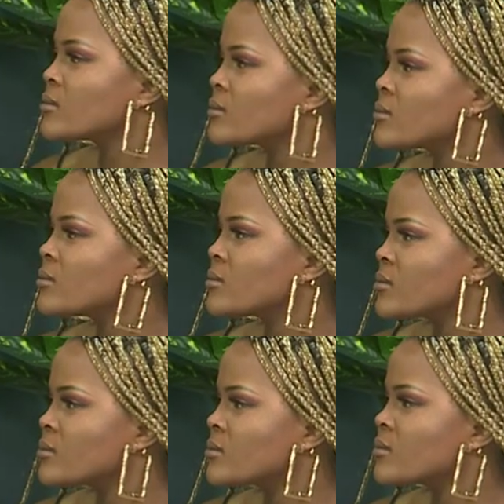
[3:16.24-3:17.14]

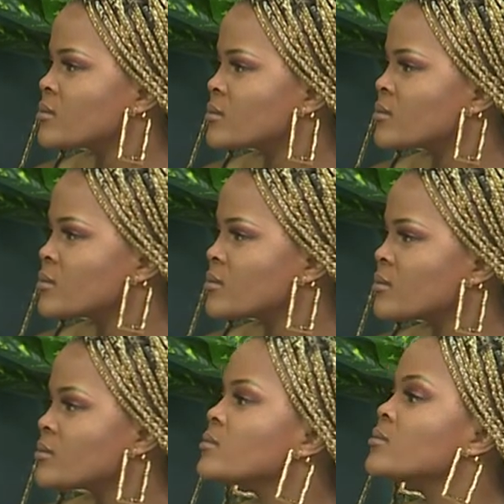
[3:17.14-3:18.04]

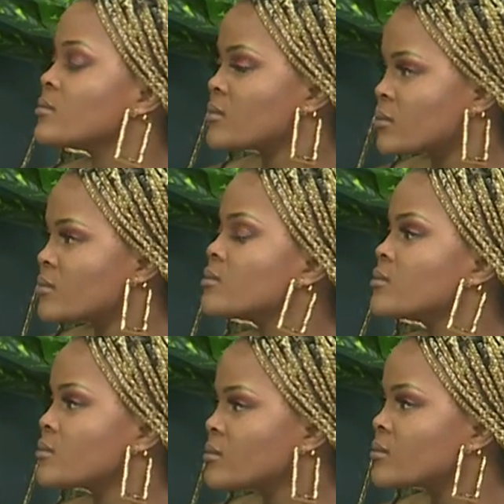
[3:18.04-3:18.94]

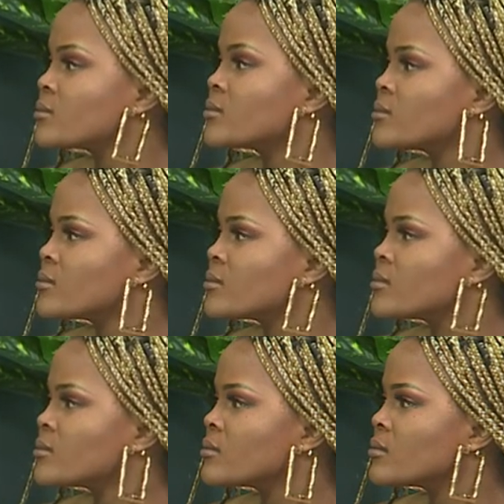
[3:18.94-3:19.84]

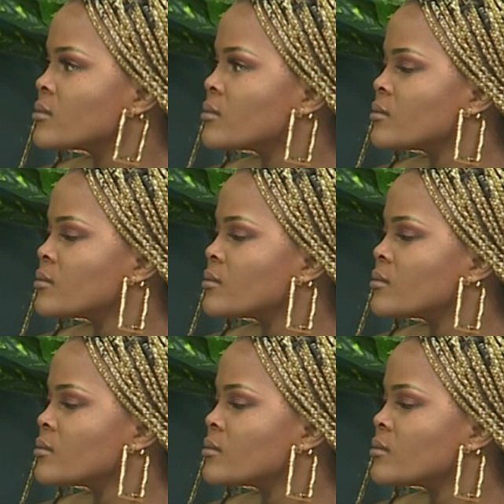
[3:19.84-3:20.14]
No words are spoken by the person on screen.